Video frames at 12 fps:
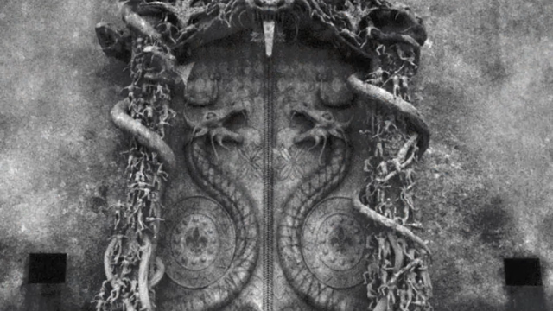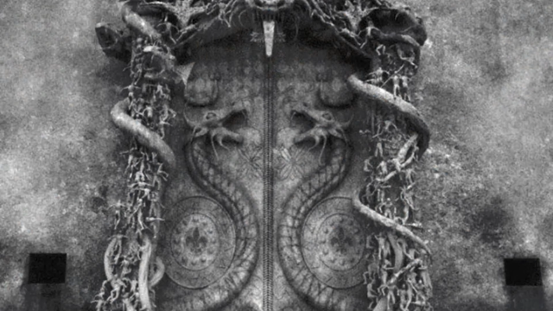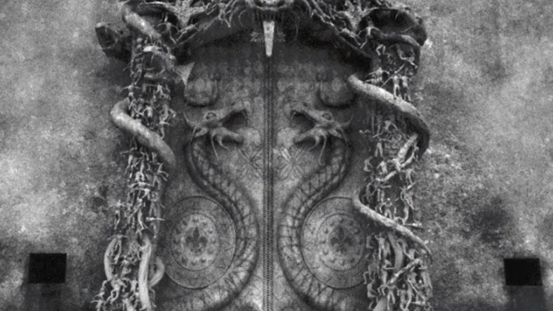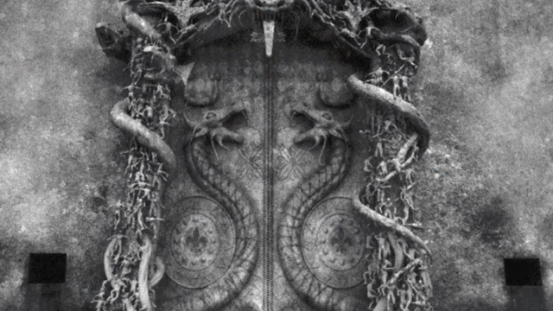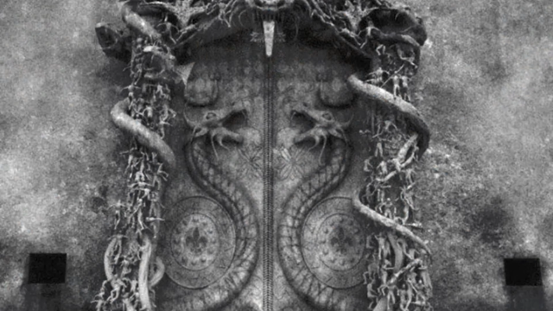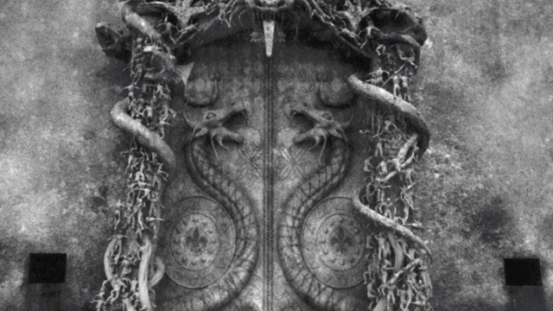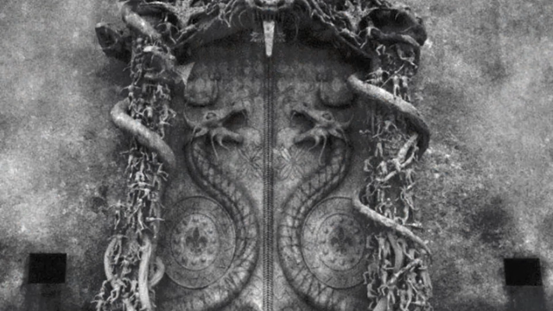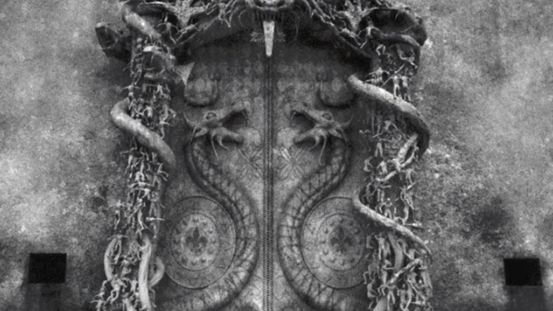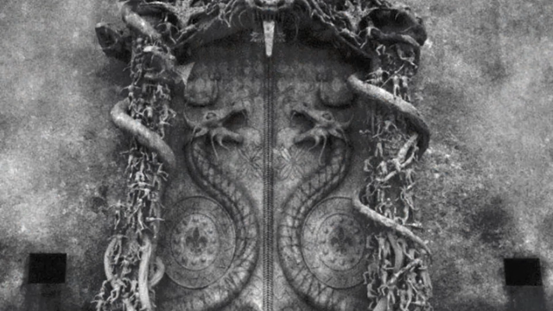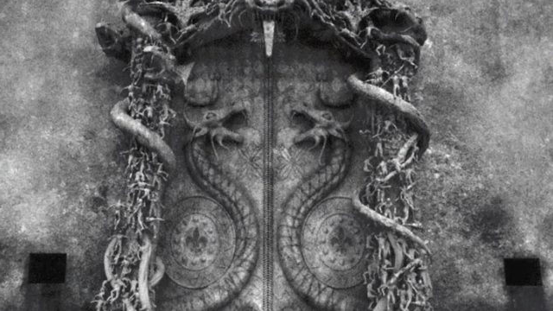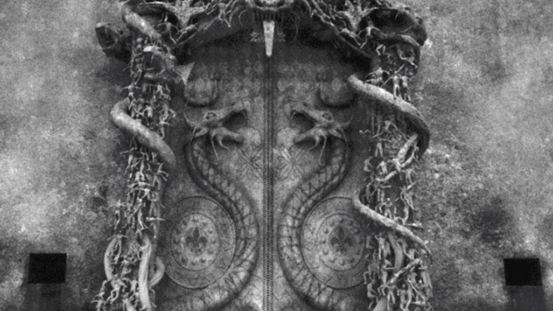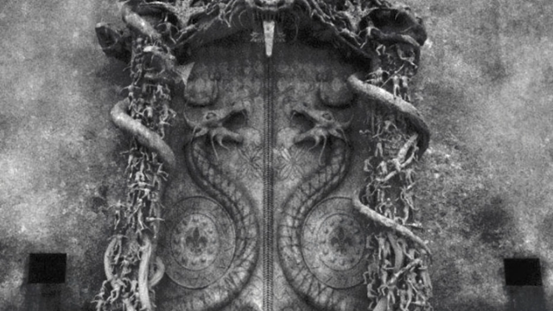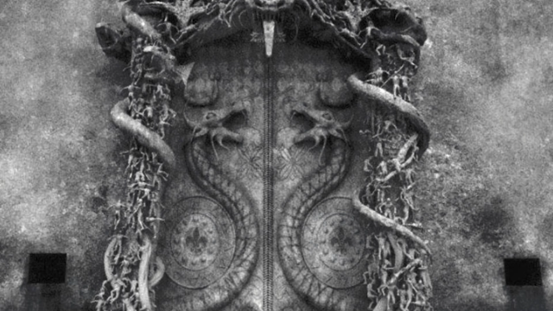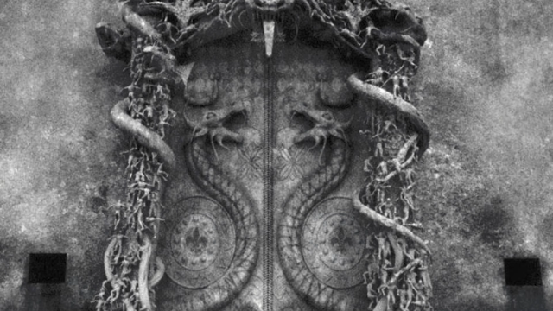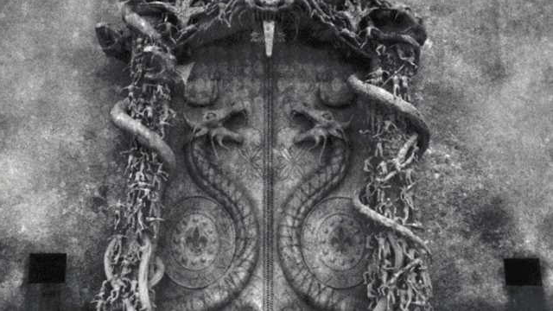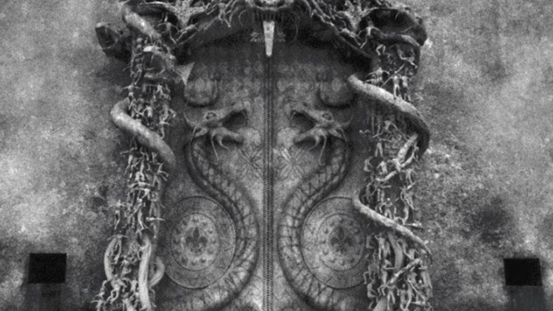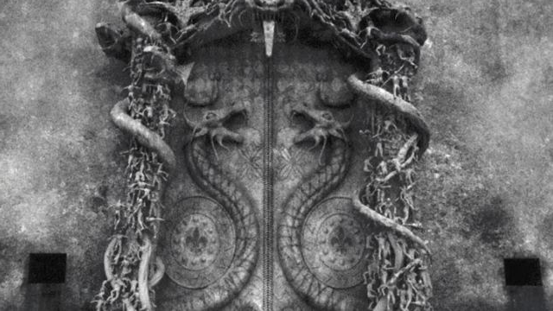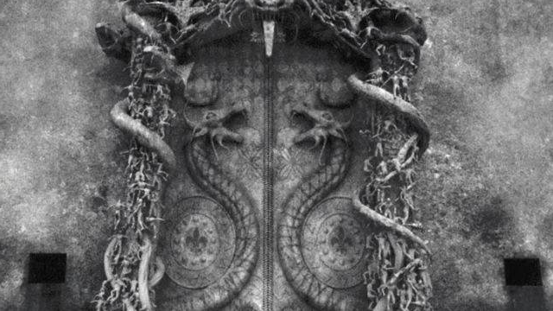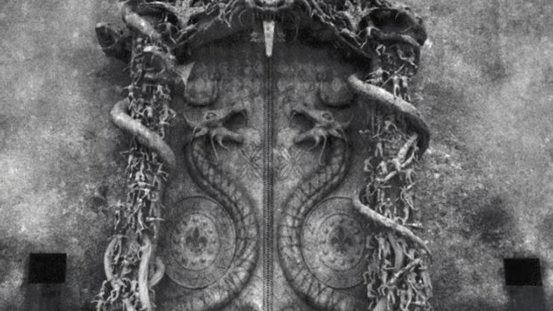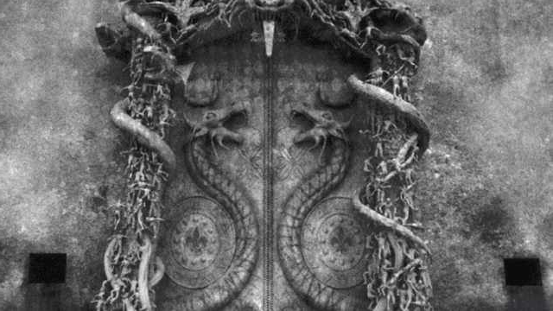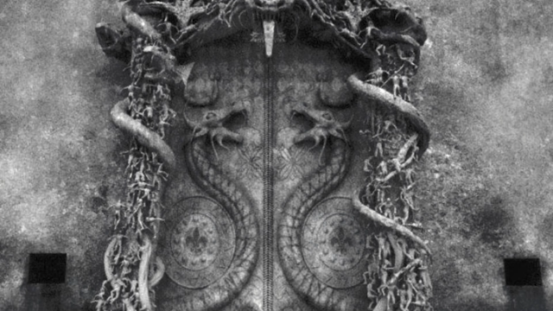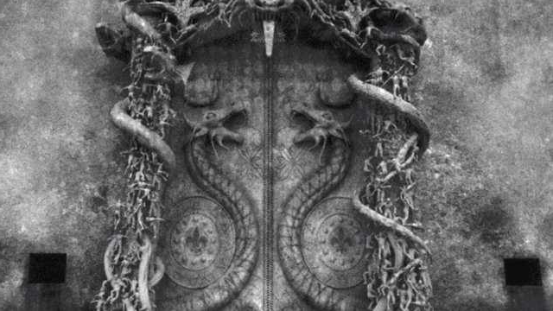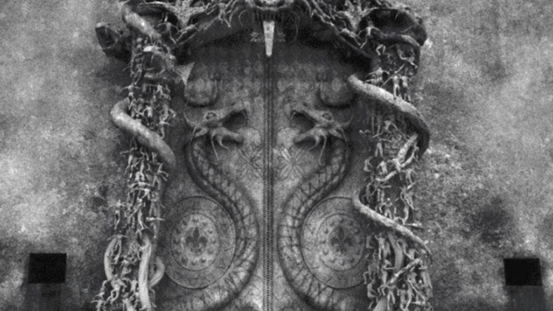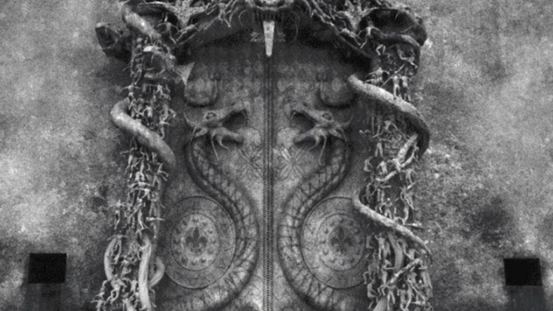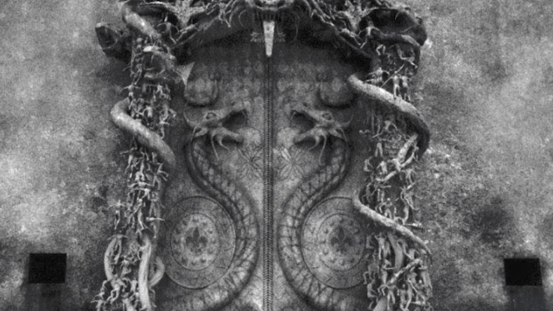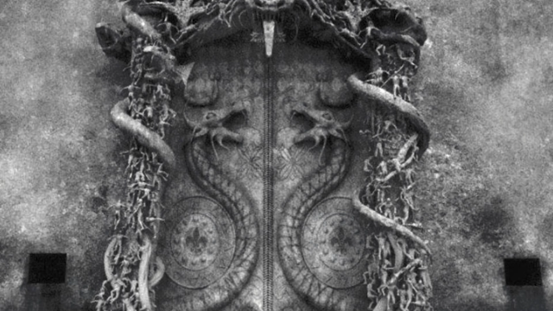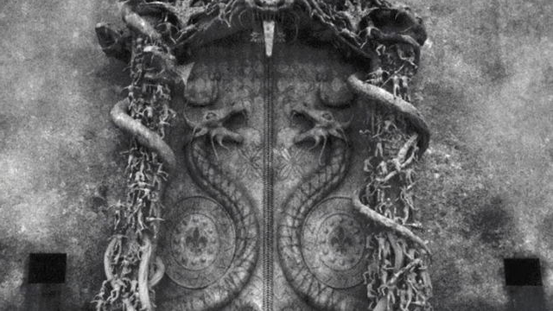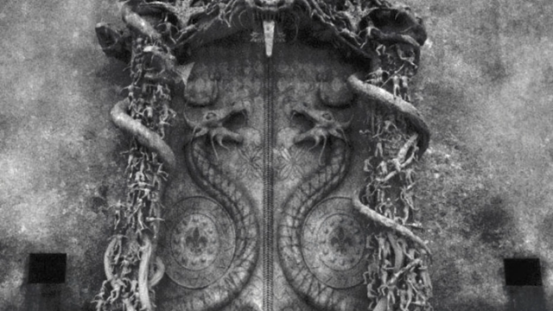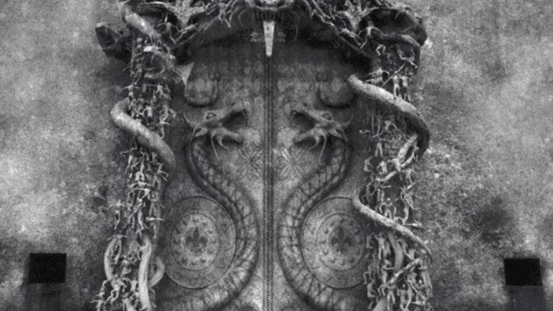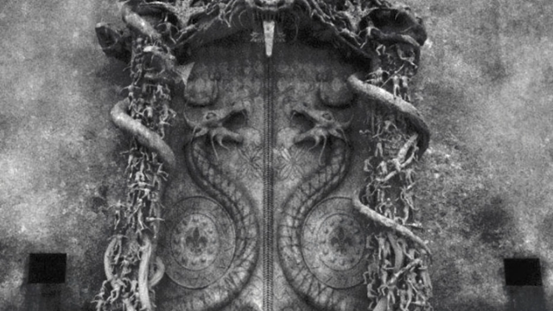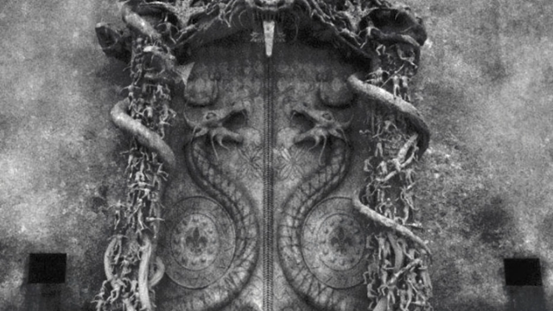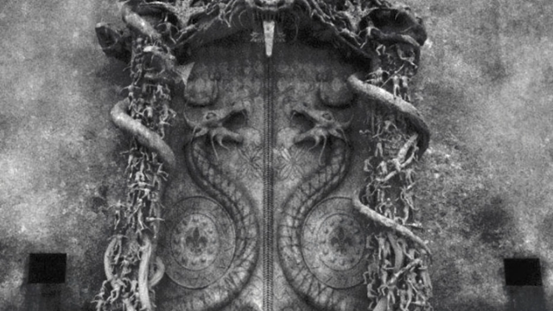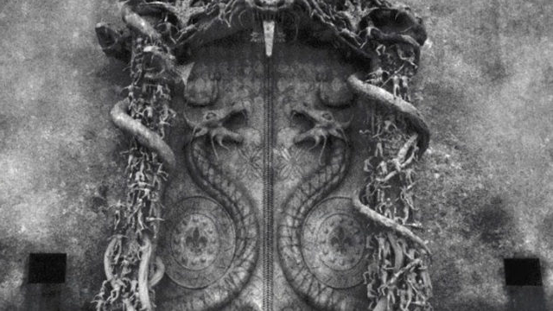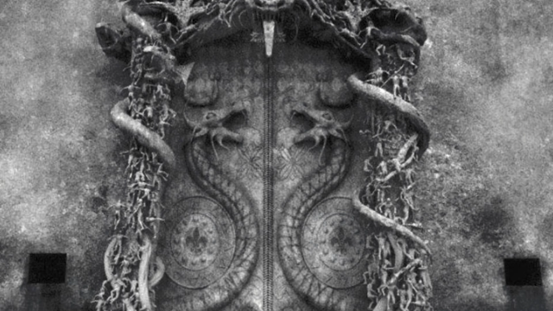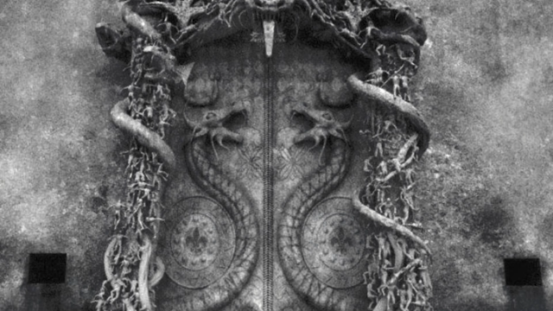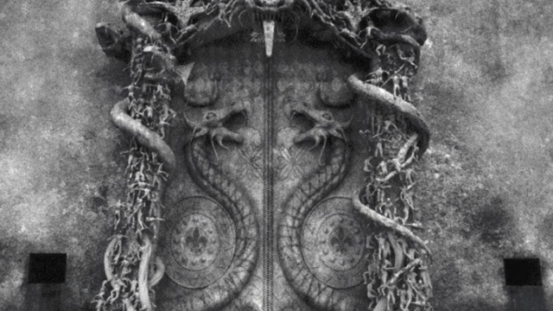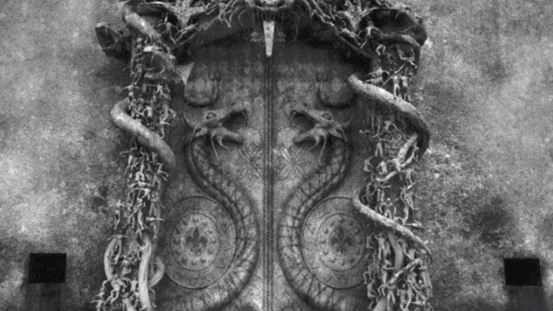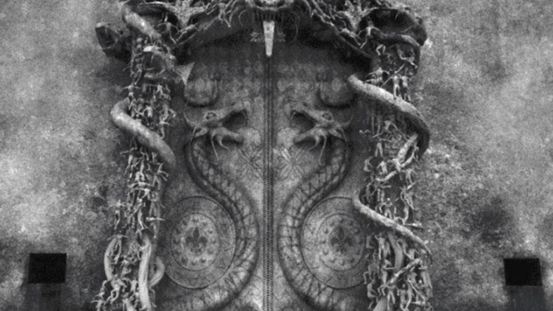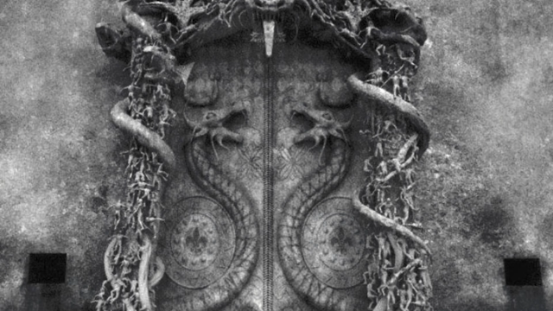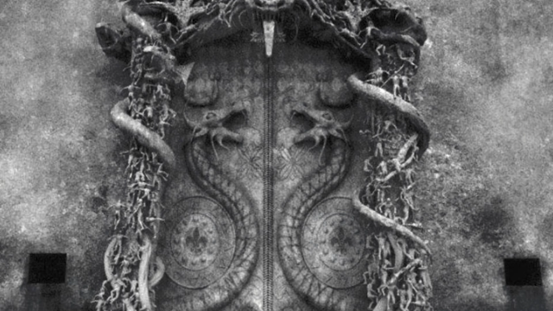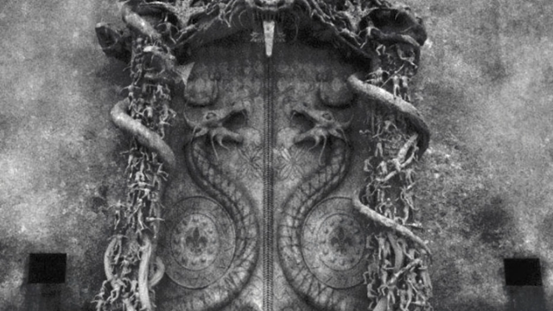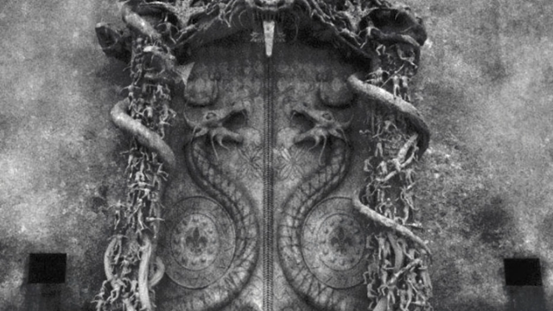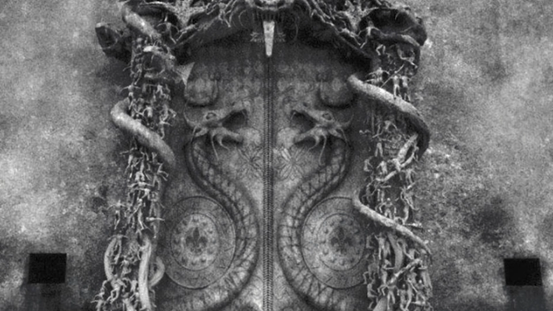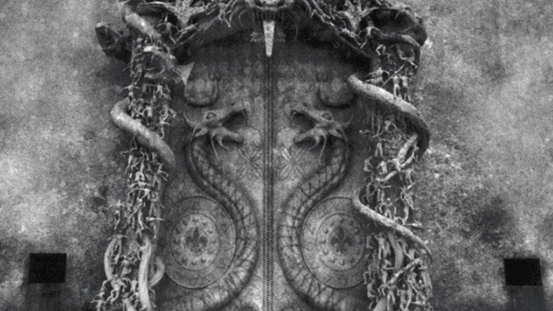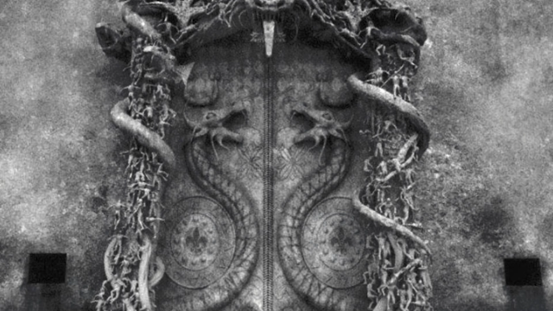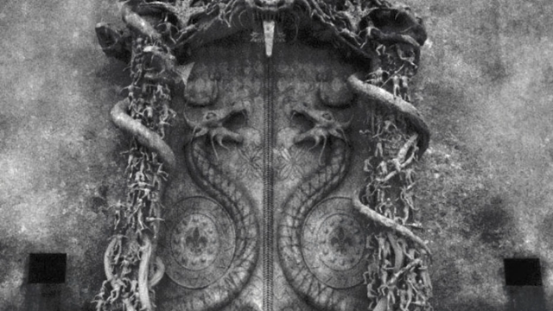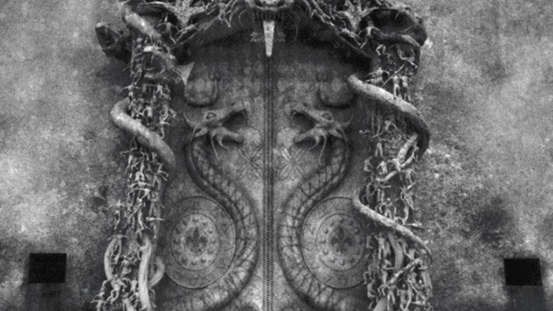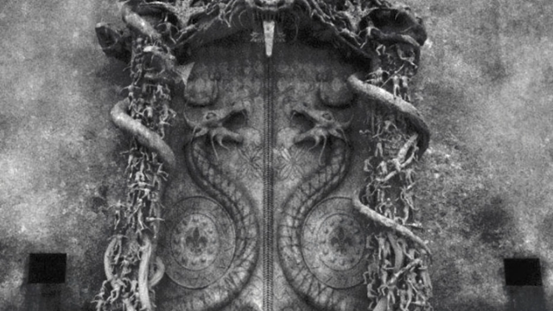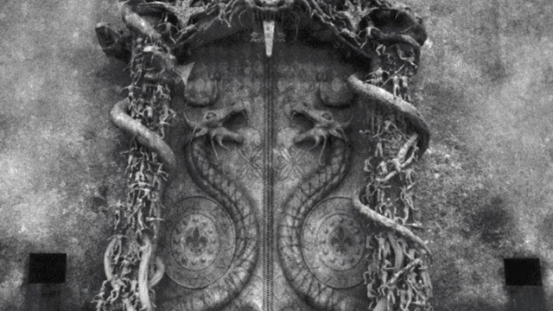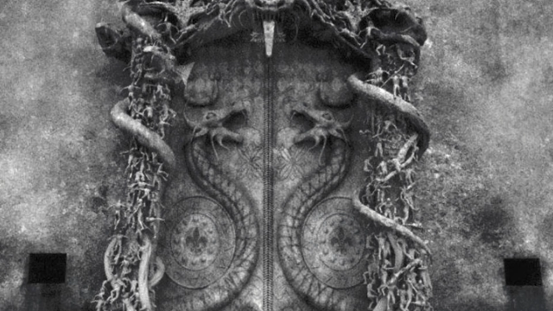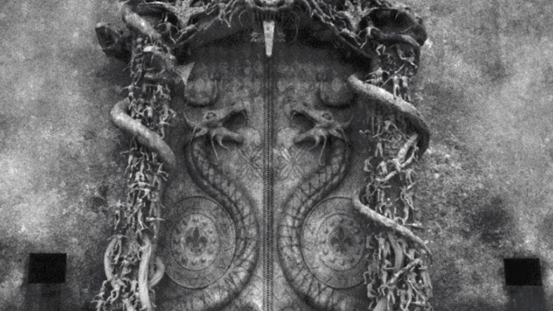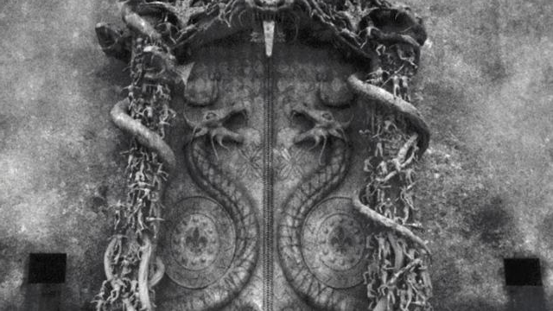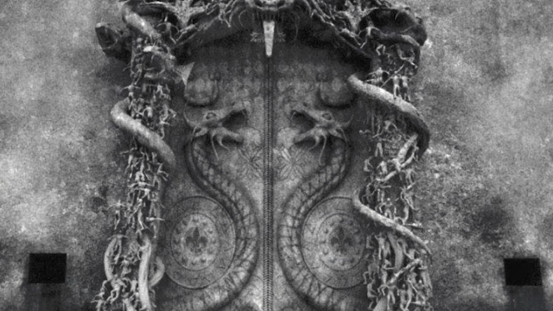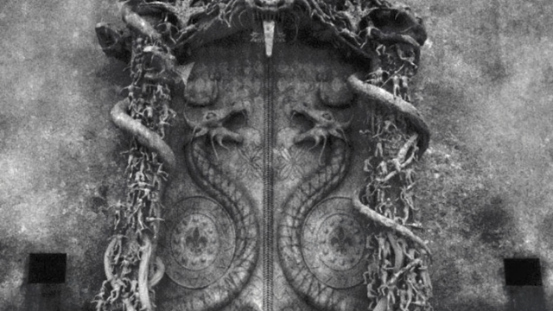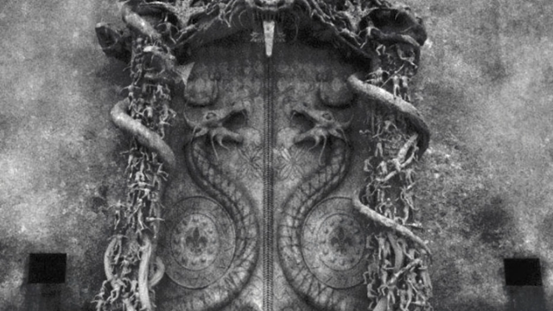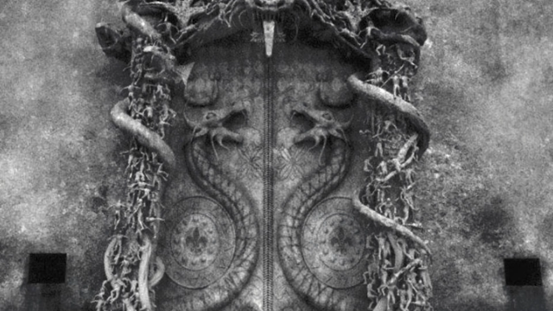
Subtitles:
No face is visible, so there are no lips to read.